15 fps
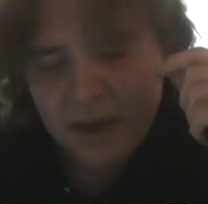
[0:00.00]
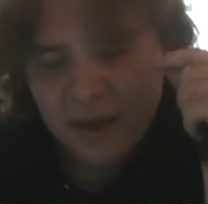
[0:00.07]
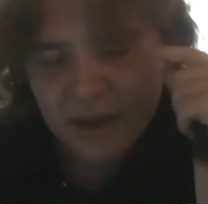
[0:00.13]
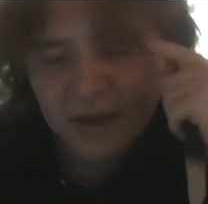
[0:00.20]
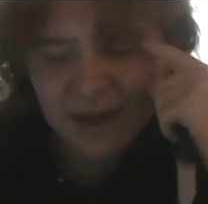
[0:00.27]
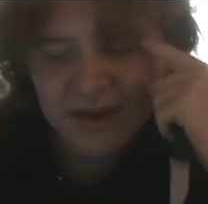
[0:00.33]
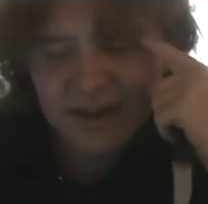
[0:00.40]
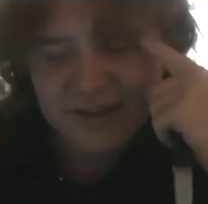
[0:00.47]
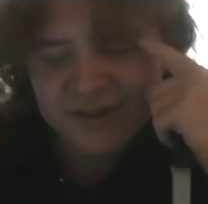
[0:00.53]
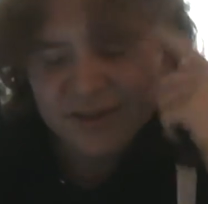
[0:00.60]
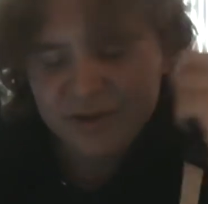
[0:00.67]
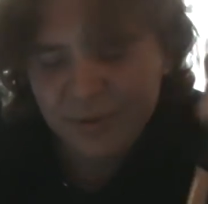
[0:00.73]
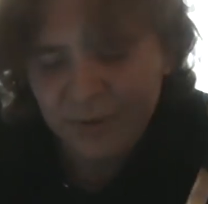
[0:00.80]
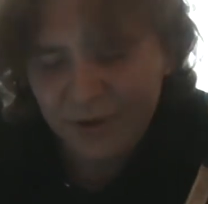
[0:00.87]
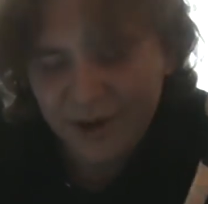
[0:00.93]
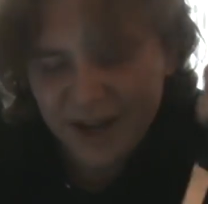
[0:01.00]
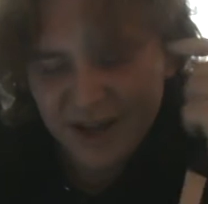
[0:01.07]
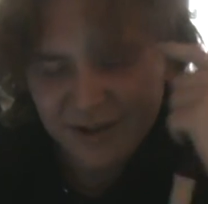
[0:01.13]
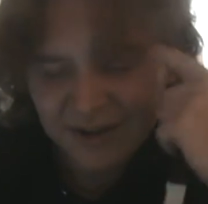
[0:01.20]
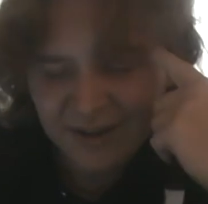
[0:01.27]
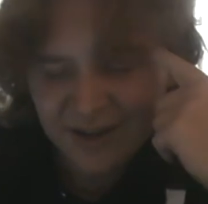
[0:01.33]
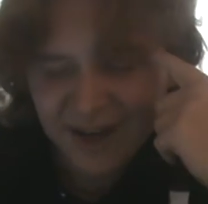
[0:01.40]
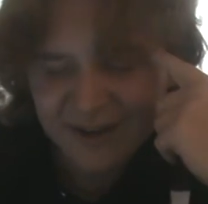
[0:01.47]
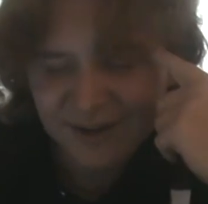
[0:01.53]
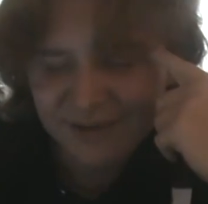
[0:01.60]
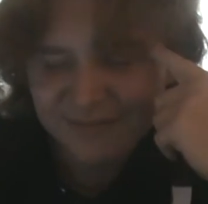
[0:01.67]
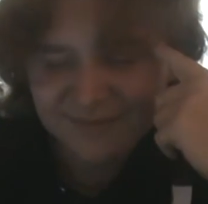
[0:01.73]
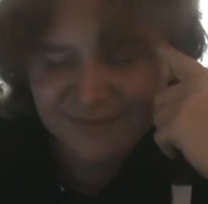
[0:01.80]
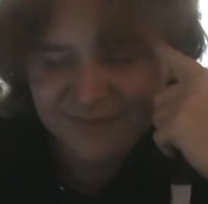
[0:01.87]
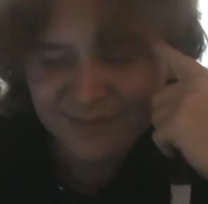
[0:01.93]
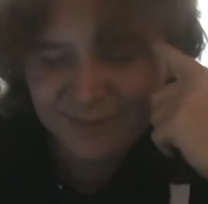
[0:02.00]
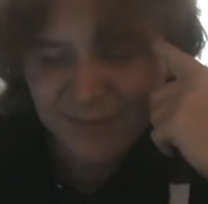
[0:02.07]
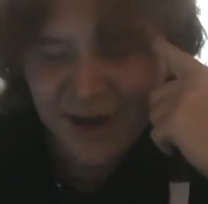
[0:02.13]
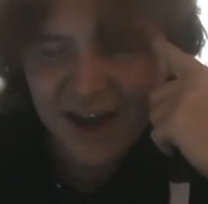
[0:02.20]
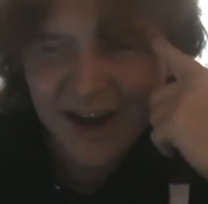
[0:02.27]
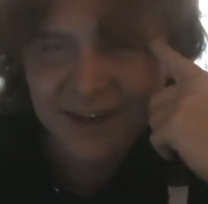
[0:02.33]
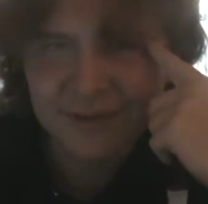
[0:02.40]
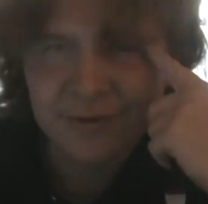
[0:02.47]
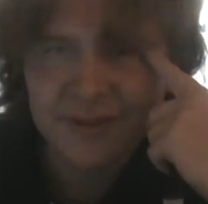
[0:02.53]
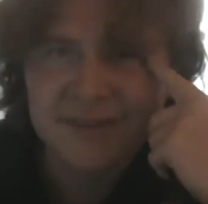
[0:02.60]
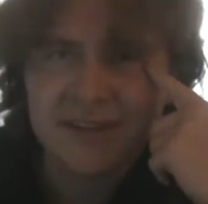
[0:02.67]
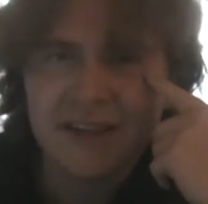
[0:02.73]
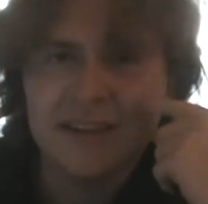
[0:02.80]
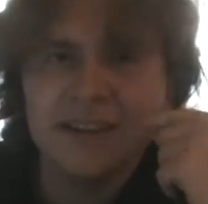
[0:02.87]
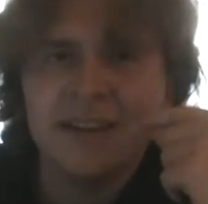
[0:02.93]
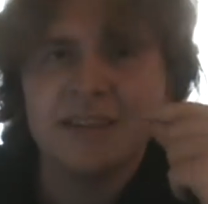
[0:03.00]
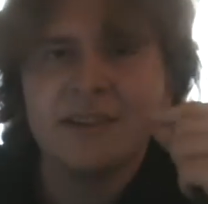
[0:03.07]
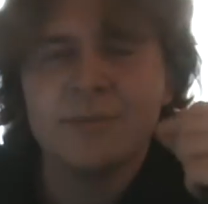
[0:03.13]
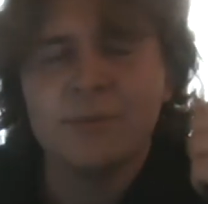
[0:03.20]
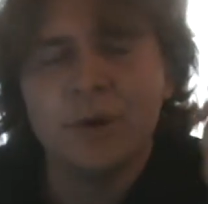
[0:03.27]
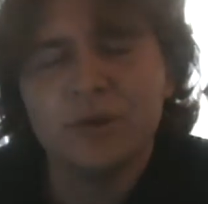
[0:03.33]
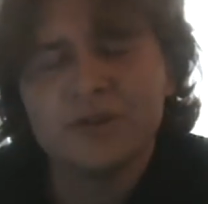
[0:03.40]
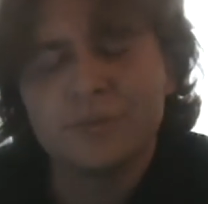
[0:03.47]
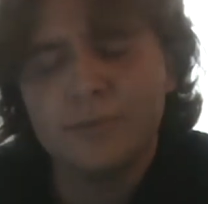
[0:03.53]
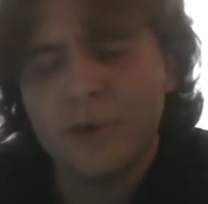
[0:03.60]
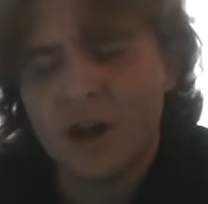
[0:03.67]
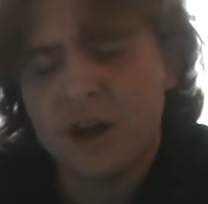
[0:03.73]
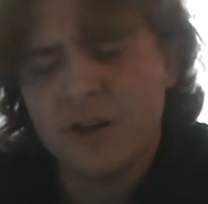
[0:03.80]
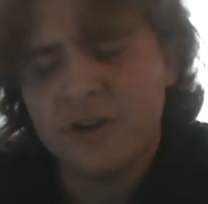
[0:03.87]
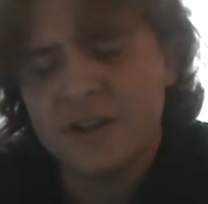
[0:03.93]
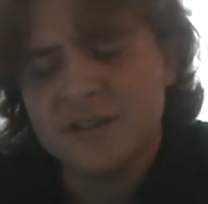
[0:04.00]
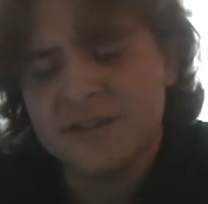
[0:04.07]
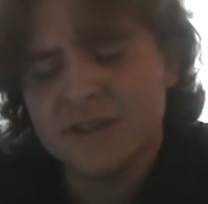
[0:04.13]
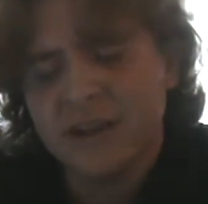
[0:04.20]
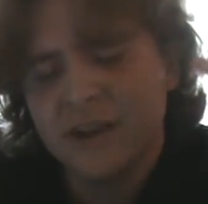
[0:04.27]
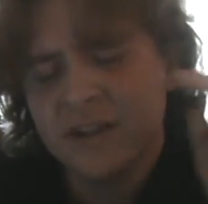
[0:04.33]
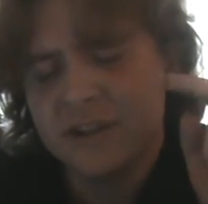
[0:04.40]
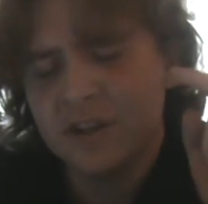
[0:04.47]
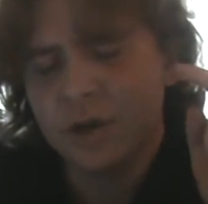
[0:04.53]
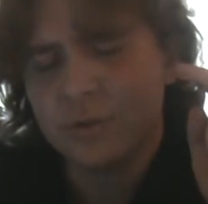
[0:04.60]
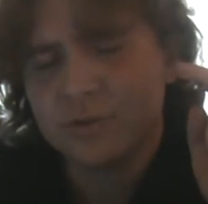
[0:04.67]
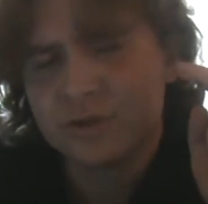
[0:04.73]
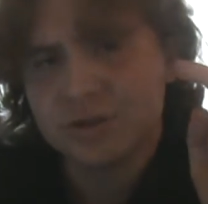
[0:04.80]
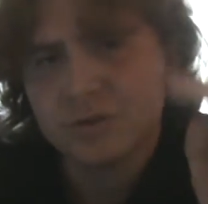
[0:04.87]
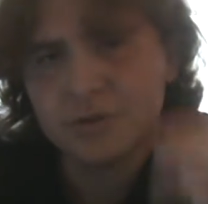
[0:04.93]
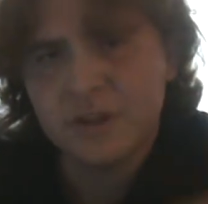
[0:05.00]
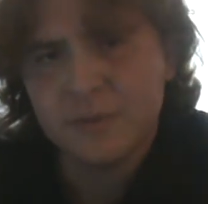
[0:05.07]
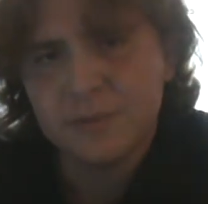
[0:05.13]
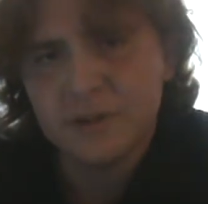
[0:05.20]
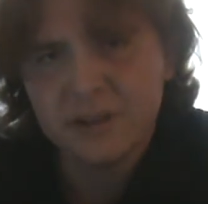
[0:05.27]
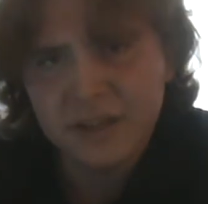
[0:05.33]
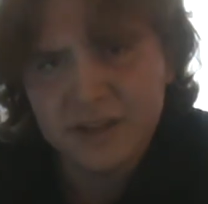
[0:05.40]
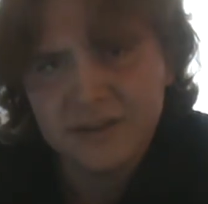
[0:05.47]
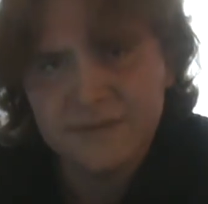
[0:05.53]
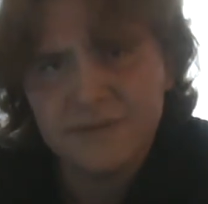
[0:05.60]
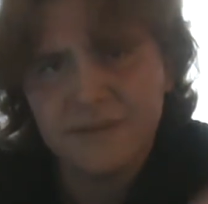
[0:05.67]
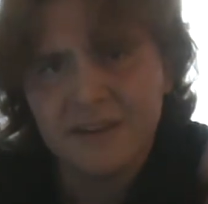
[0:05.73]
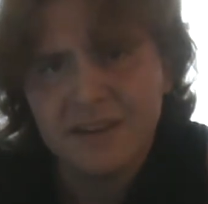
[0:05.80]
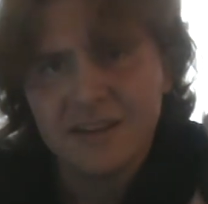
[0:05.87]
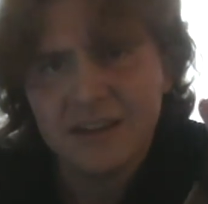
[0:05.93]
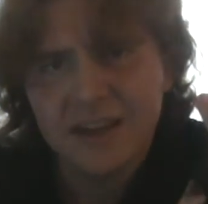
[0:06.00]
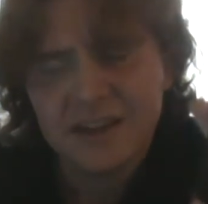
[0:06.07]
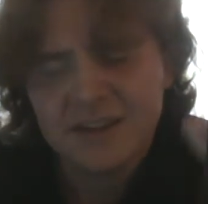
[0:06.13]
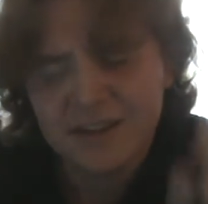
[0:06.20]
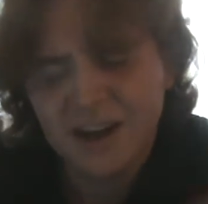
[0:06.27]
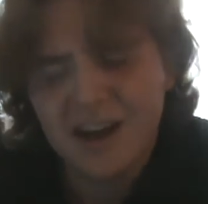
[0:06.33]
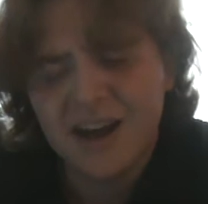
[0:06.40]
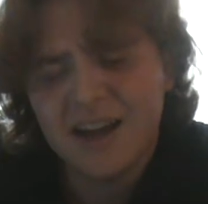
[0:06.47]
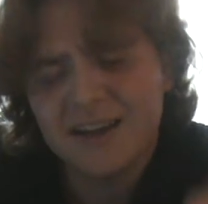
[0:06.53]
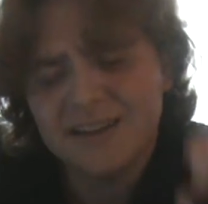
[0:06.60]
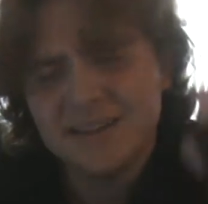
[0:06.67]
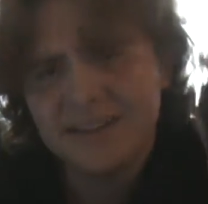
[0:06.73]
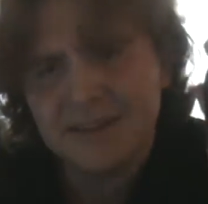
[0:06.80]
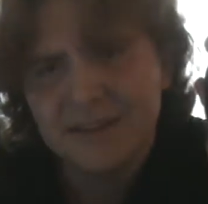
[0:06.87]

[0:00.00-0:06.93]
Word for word: And, and just to point out, I don't buy into this idea that most moderates don't truly believe in God.